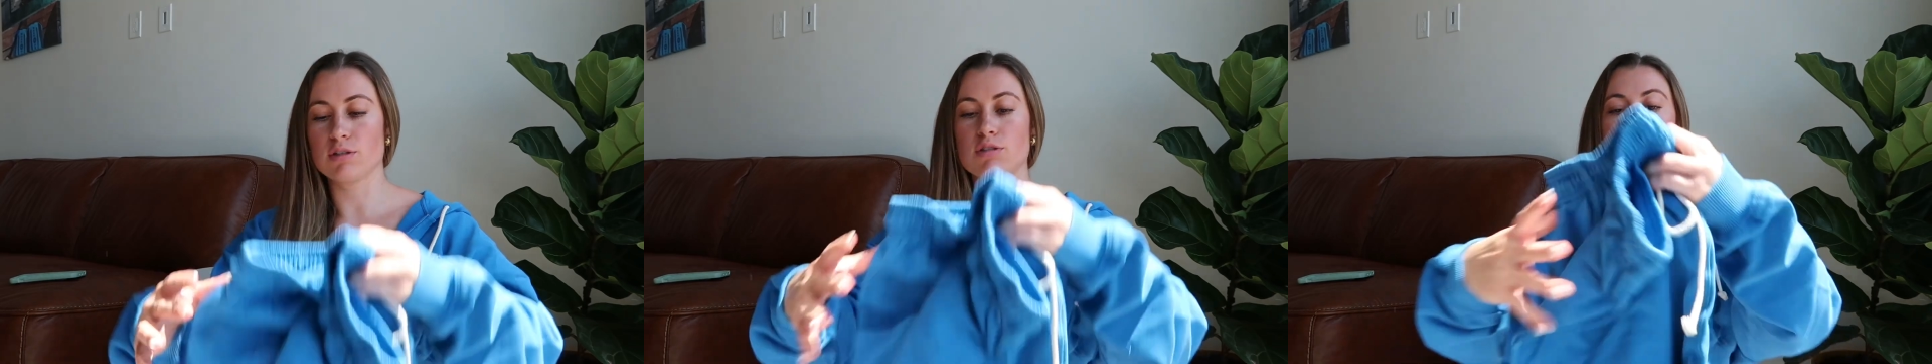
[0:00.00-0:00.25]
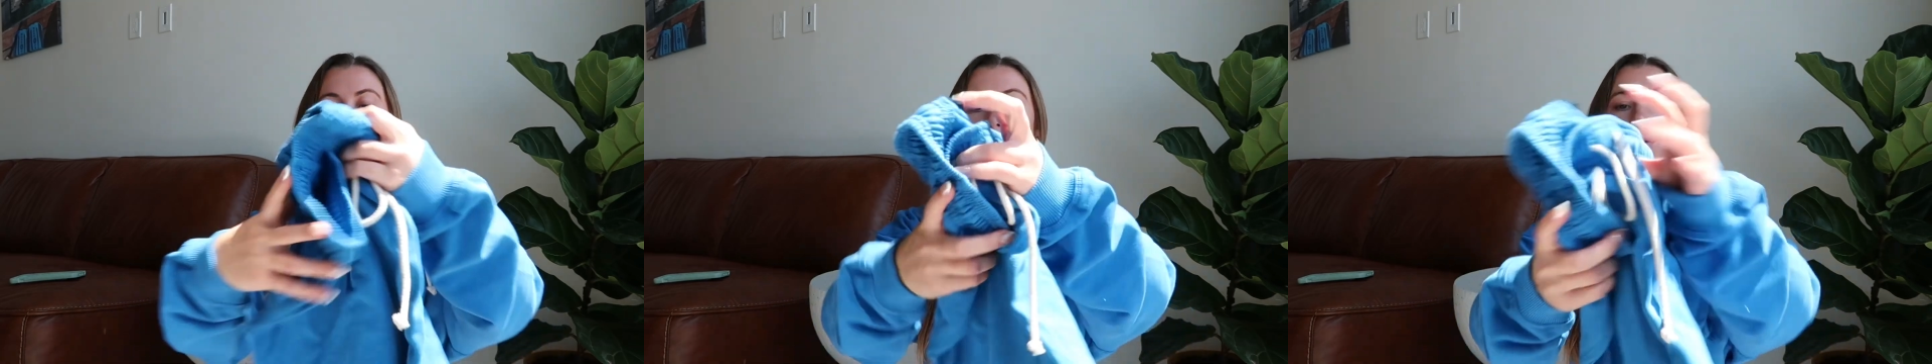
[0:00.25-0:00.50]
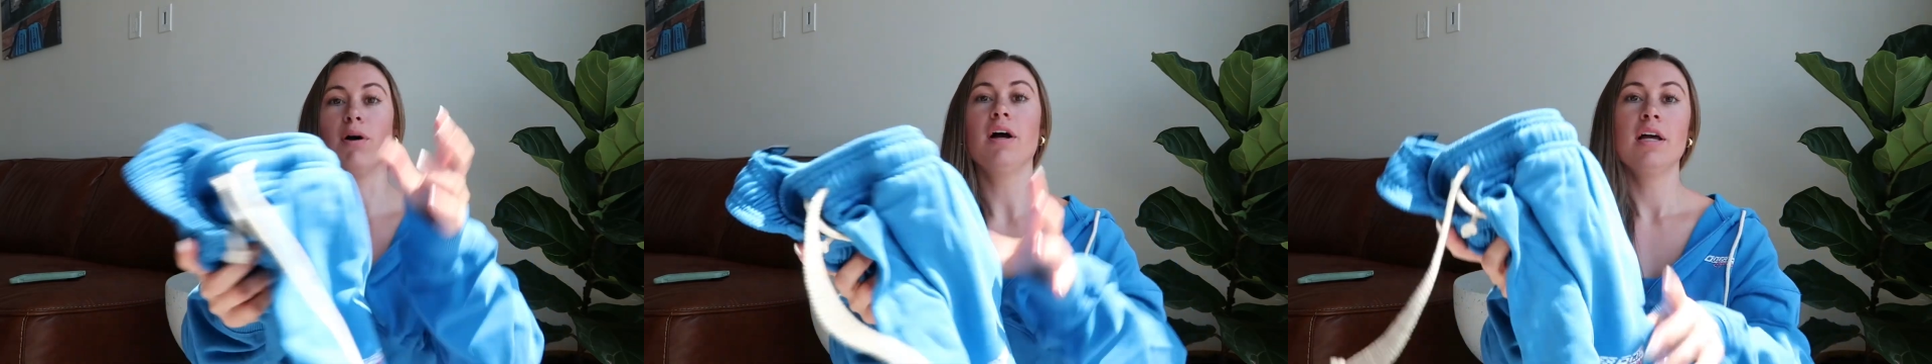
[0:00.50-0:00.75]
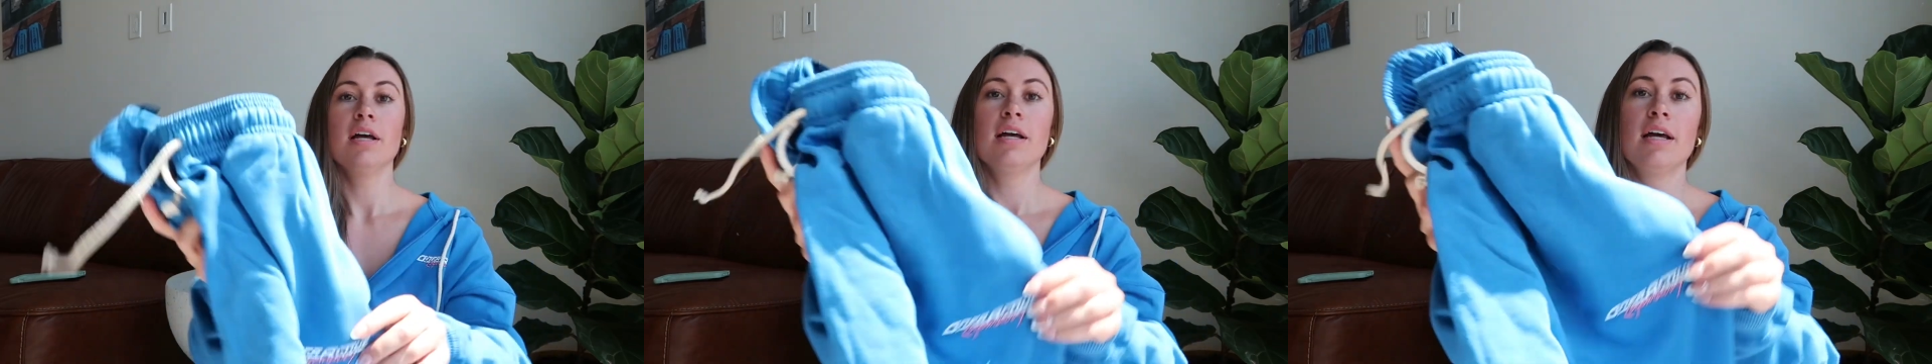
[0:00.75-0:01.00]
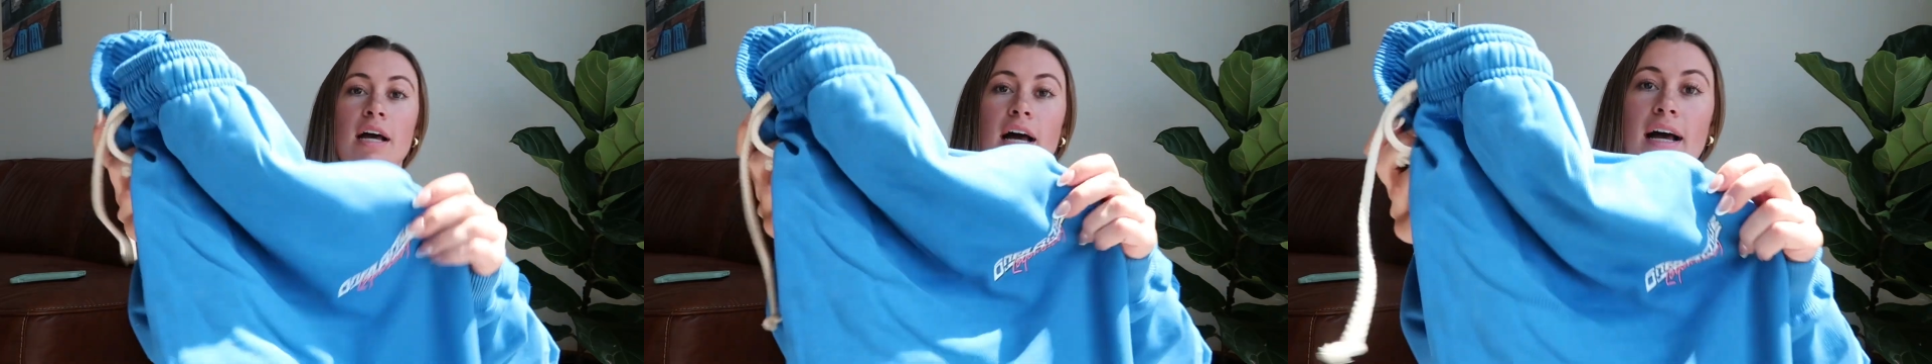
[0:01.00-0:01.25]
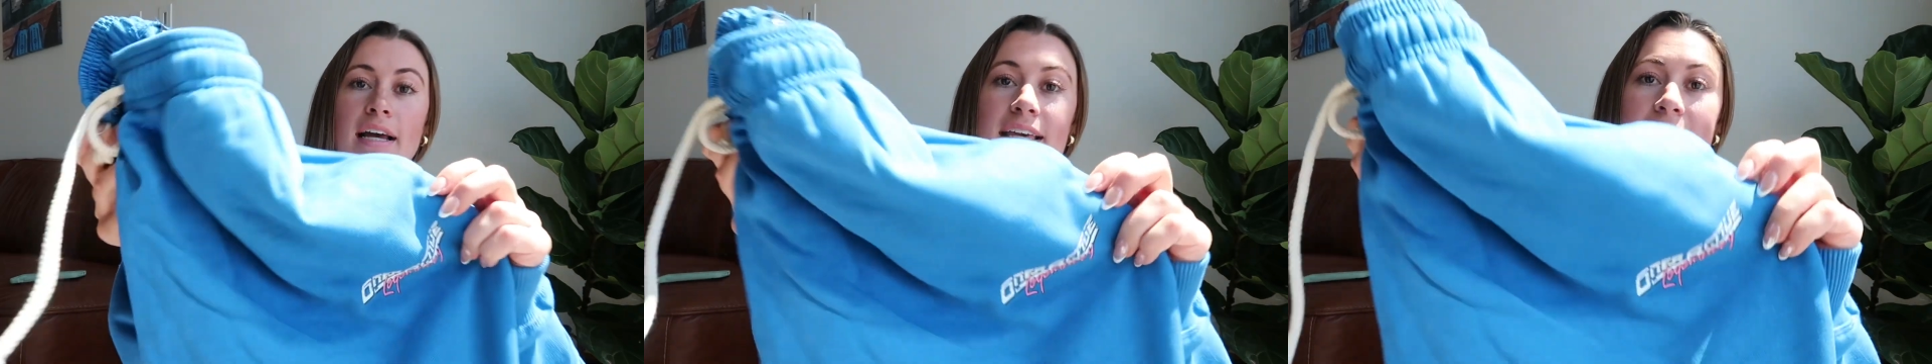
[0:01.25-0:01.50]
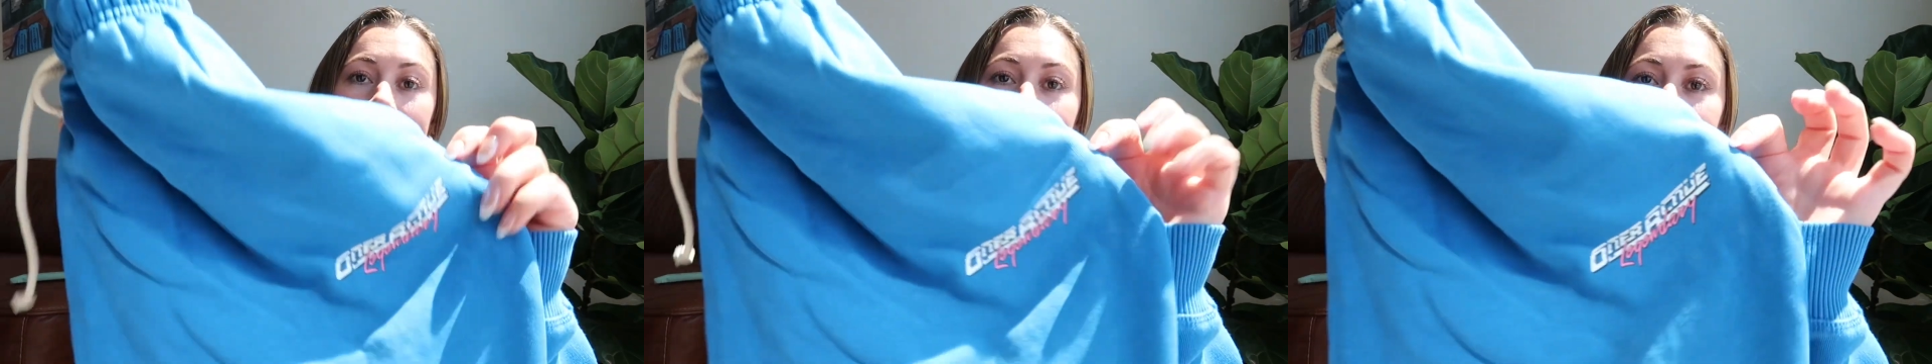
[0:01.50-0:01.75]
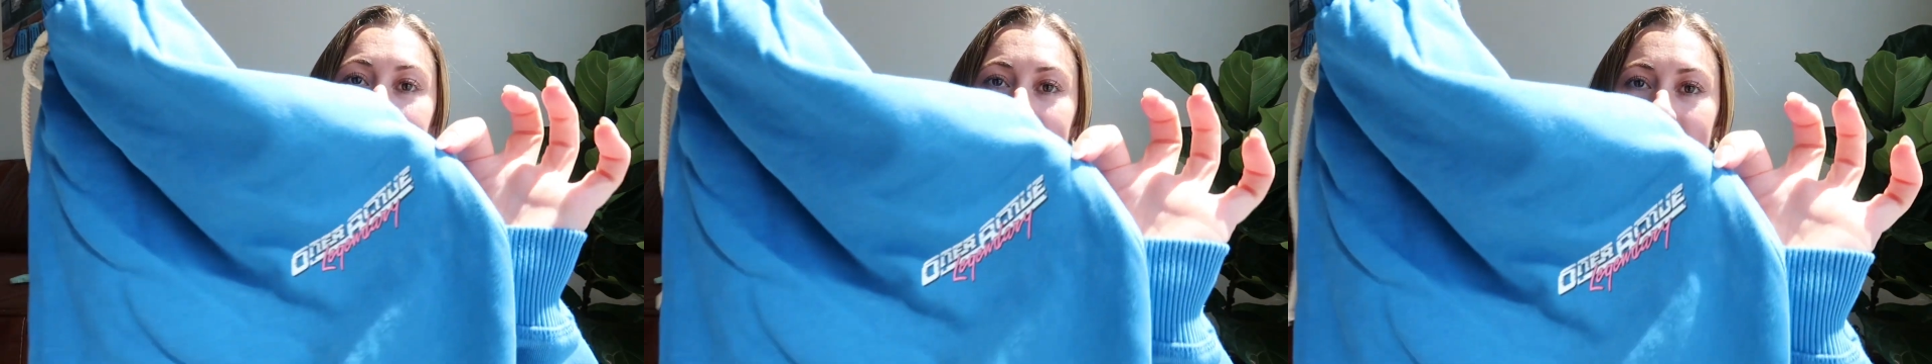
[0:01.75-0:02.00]
So
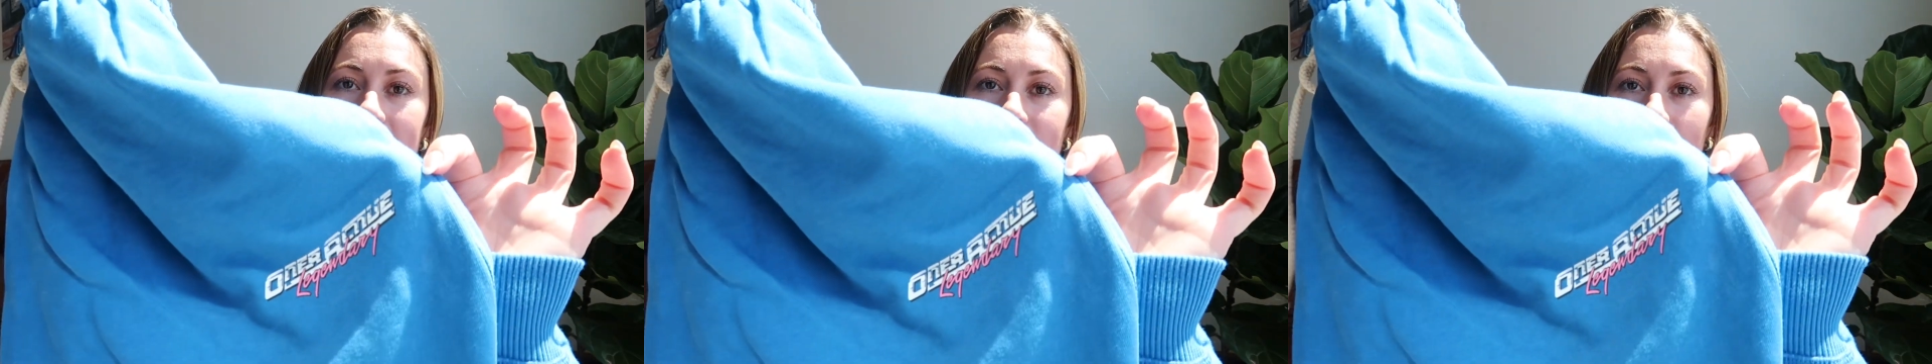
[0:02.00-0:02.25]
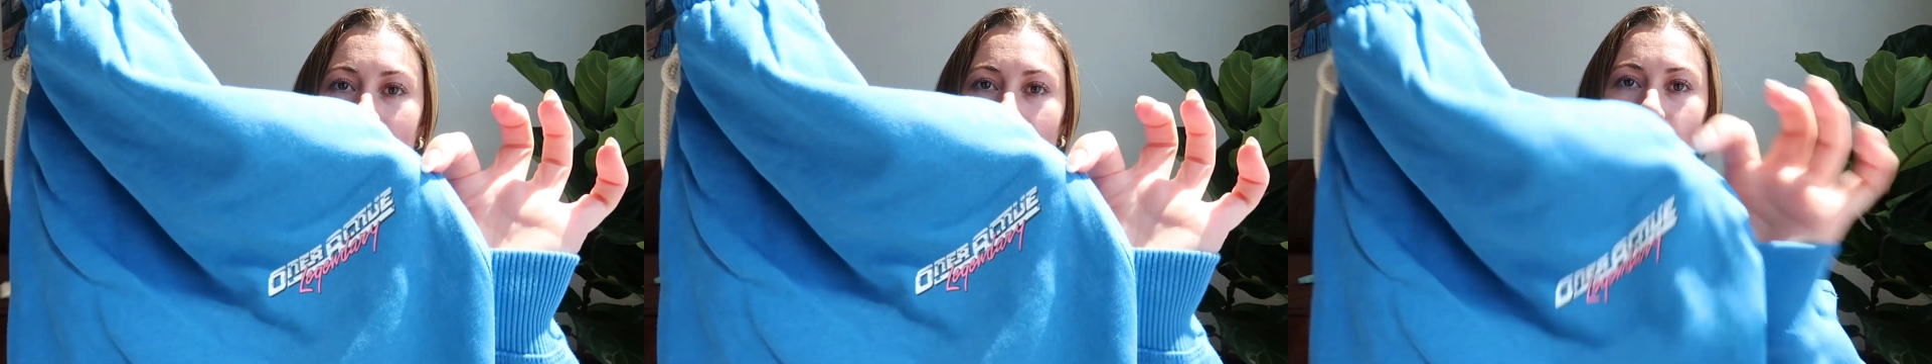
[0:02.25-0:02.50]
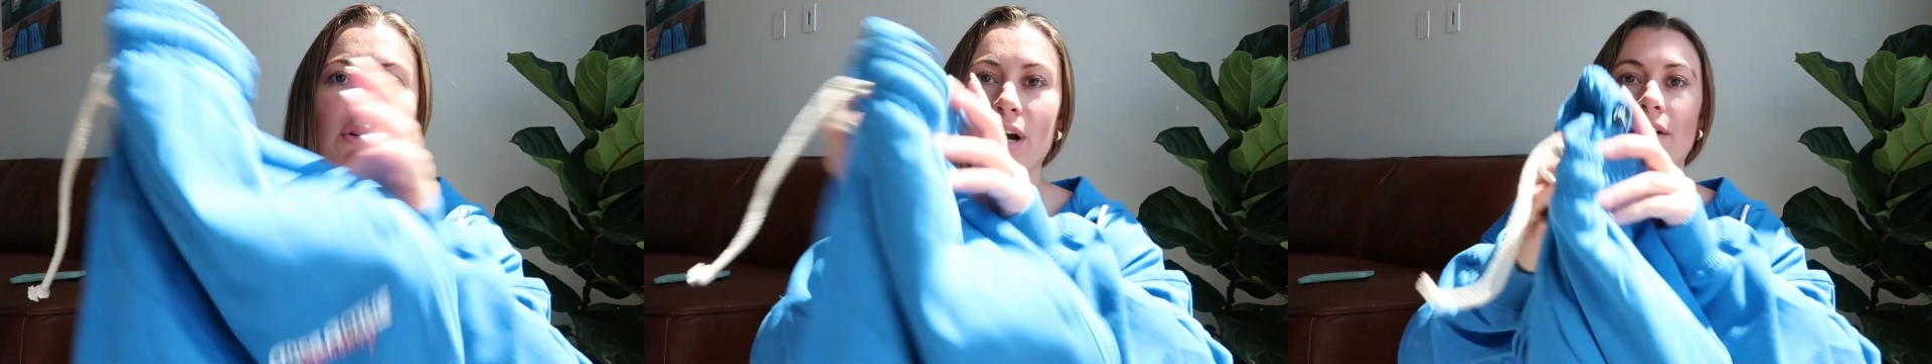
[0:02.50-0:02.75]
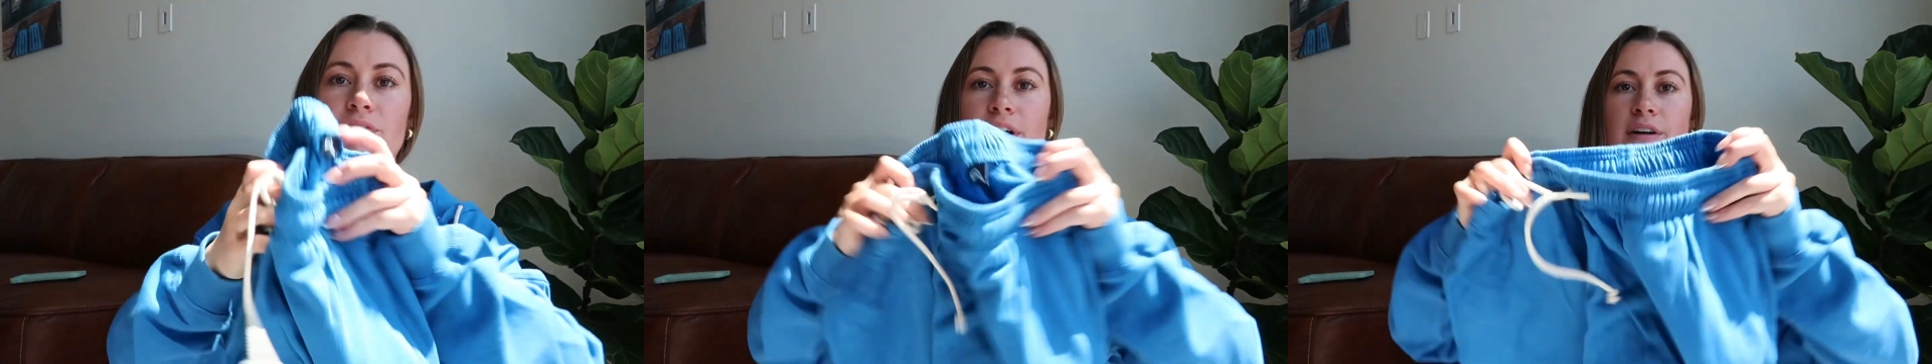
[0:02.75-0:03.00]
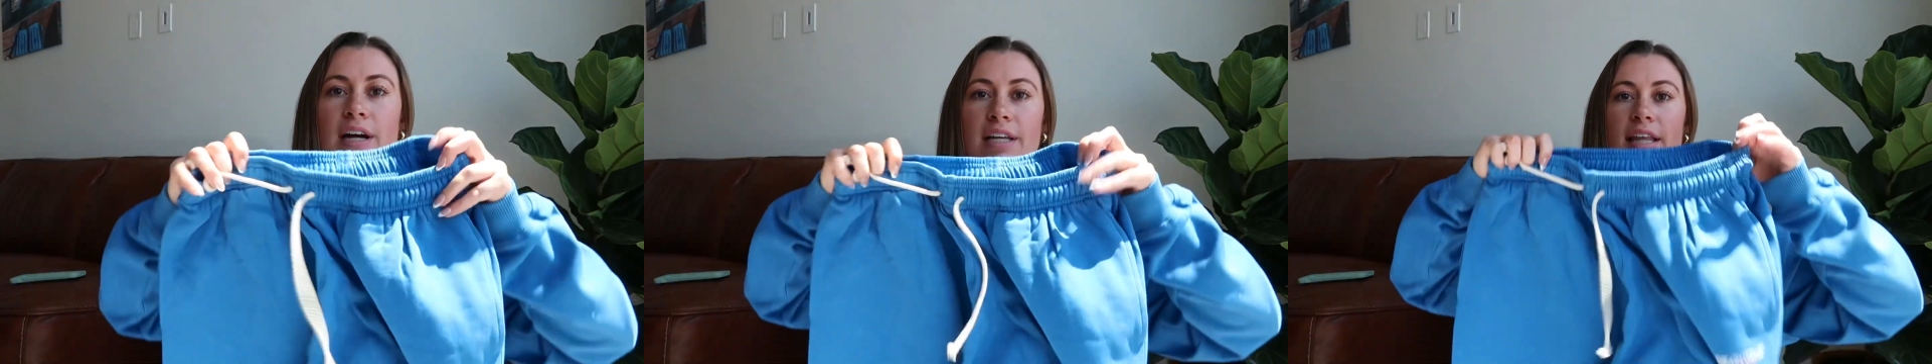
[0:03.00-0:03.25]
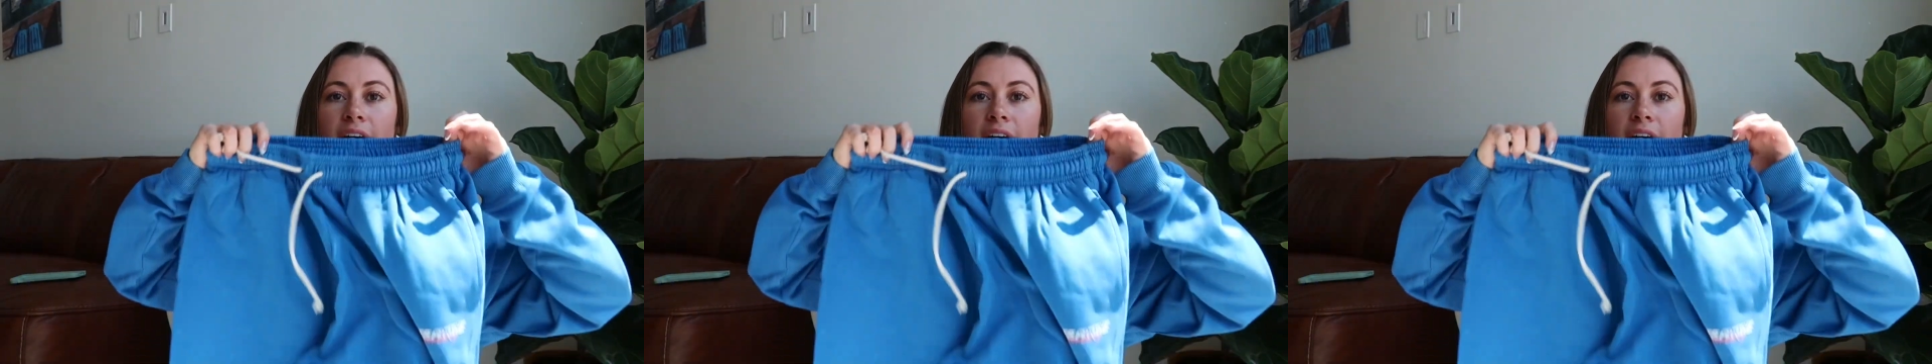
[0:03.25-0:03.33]
again, they have the little graphic right